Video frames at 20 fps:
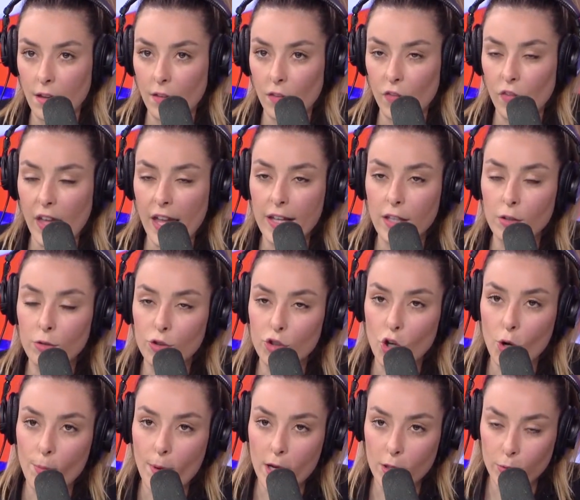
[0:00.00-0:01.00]
Thank you
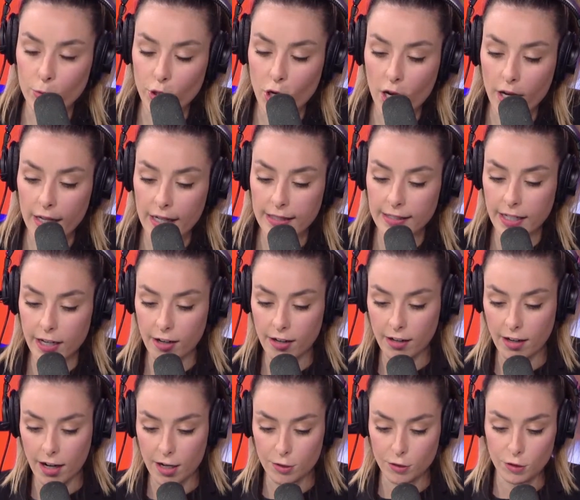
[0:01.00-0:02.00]
so much. We're talking to
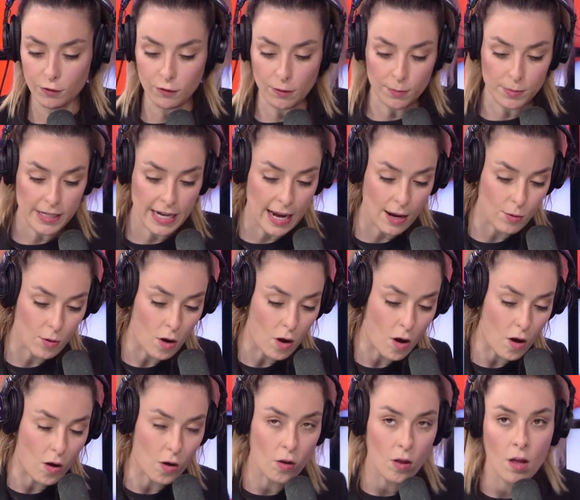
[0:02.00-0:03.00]
Derek Hunter from
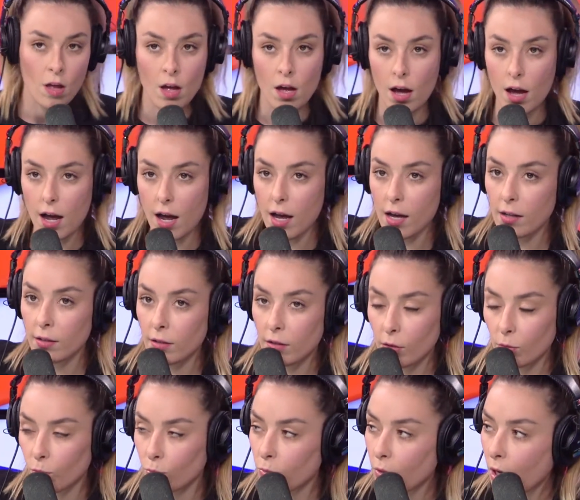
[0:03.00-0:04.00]
Townhall.
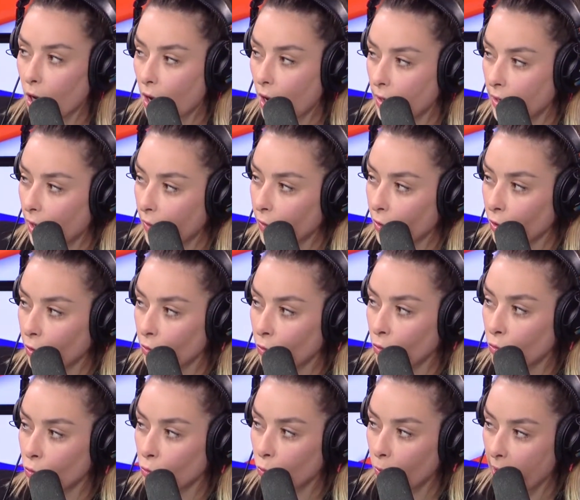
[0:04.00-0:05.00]
Another
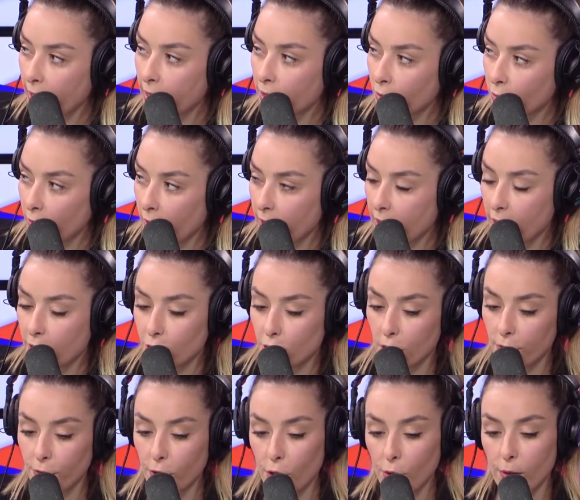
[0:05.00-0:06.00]
great, great
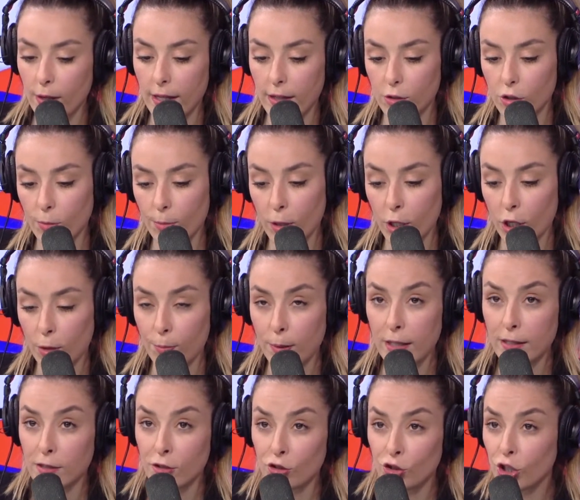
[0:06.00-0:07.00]
interview. He has so many good
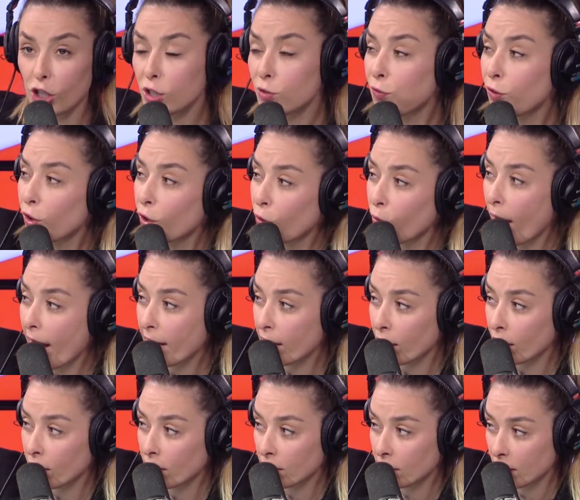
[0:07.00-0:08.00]
pieces. Just for the
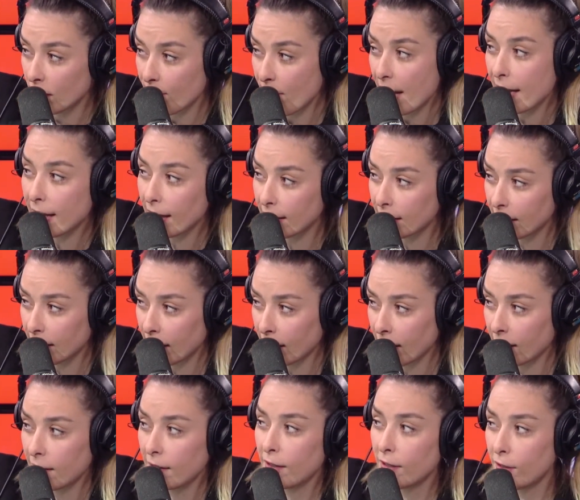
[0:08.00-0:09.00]
record, to make it
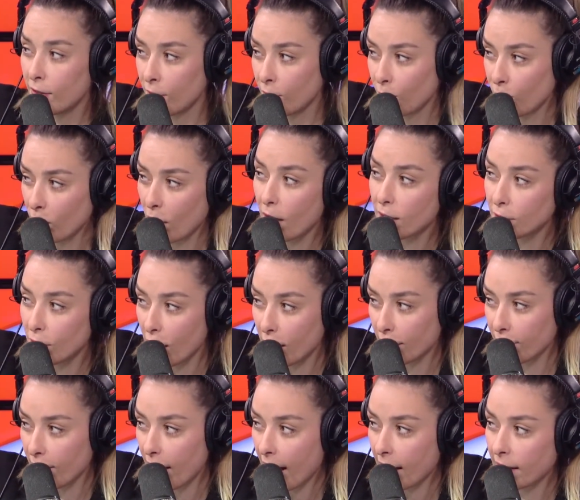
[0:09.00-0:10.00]
clear, we're not
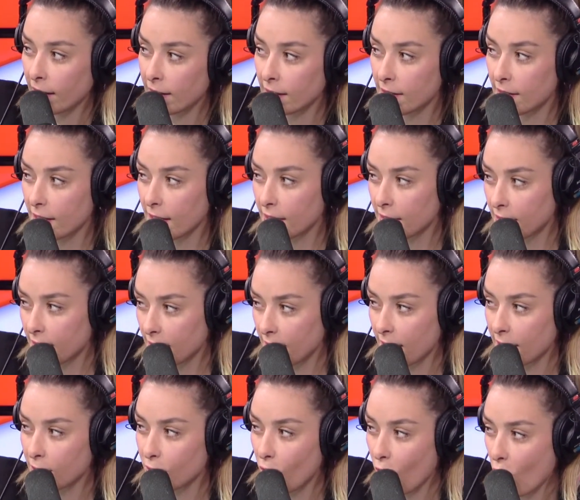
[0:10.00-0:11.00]
talking violence.
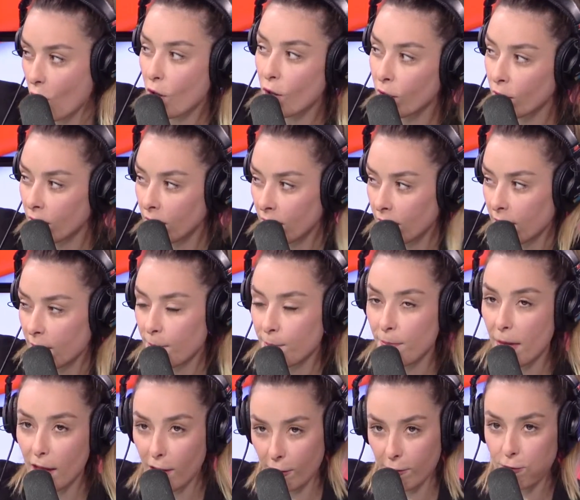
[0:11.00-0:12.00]
It's all
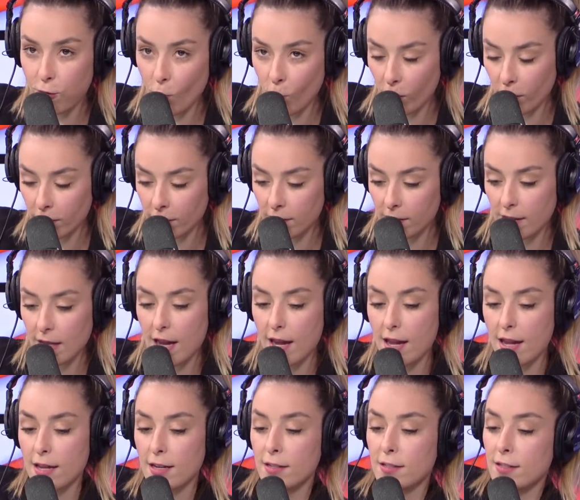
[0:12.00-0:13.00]
metaphors,
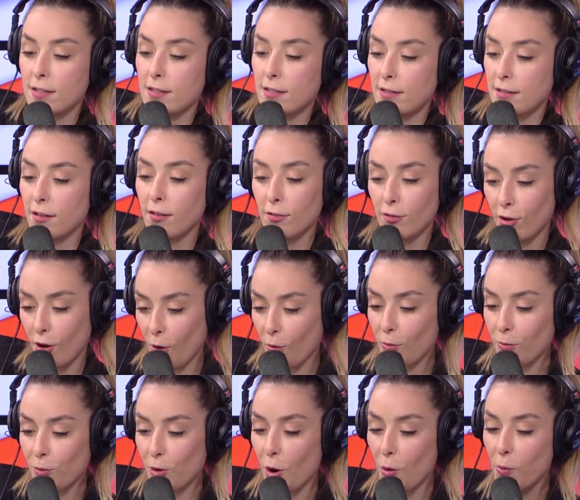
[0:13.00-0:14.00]
and no
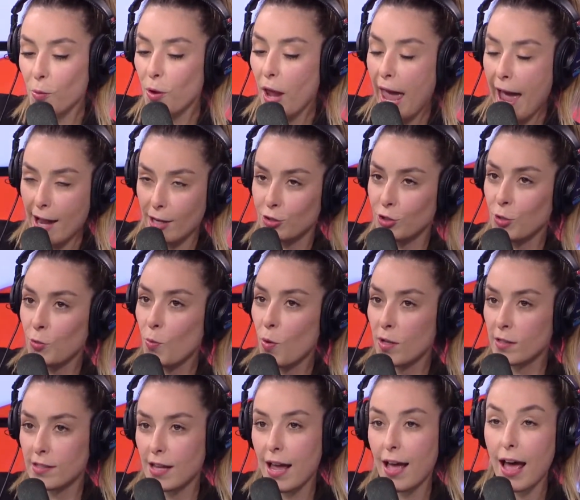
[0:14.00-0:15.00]
one actually
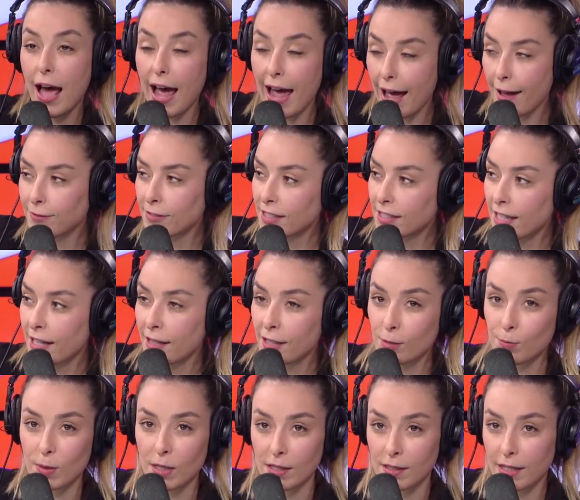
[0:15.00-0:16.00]
wants. I have to say
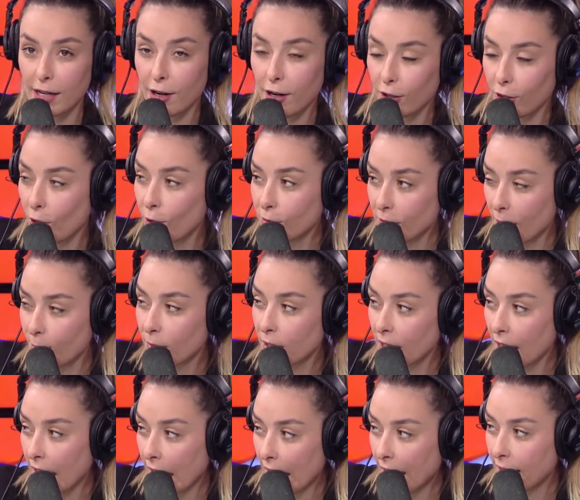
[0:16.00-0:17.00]
this because Derek knows I'm going to
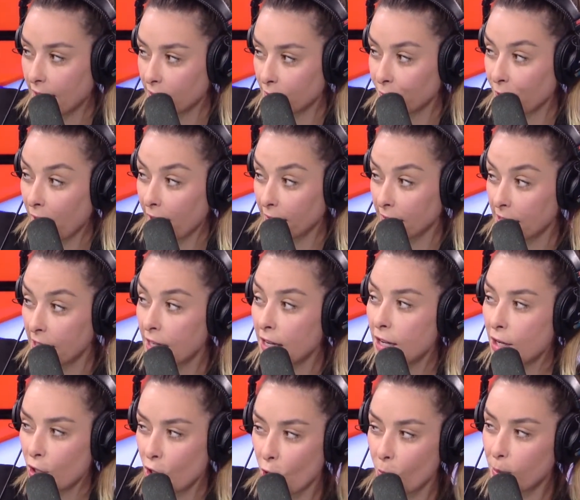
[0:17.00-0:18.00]
get canceled next.
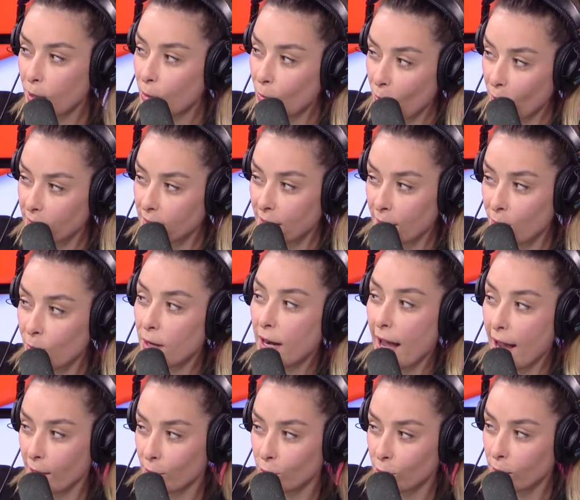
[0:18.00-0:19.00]
Nobody wants anyone
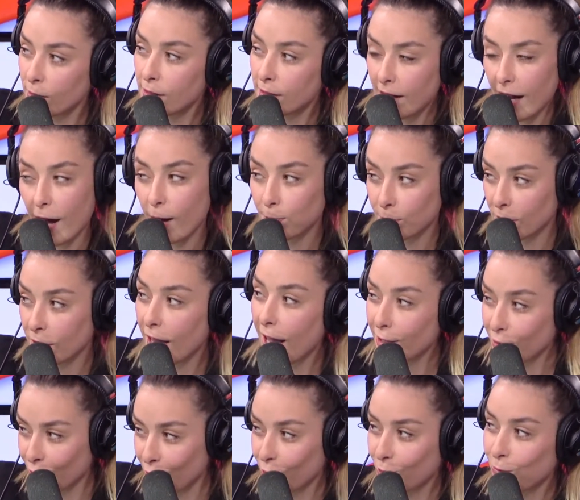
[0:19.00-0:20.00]
actually scalped.
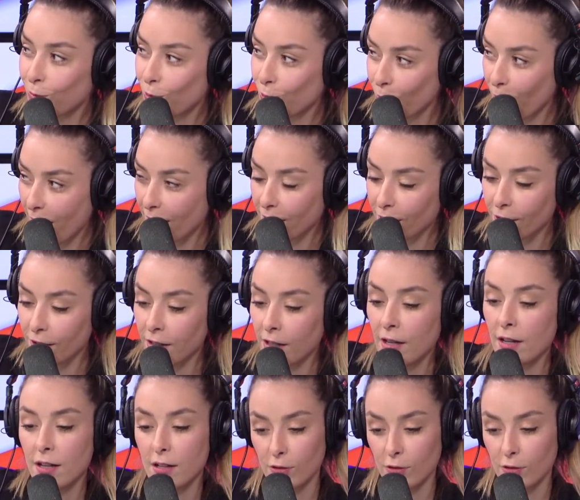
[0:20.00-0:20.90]
That's just for the record.